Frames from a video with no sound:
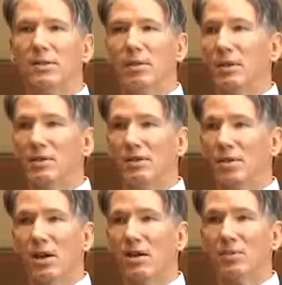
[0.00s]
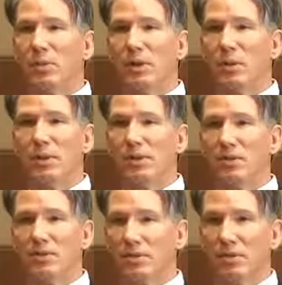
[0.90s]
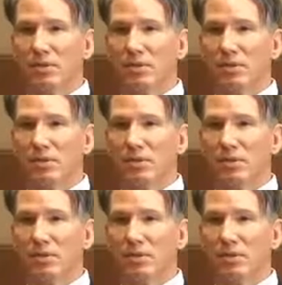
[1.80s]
Because as God is my witness,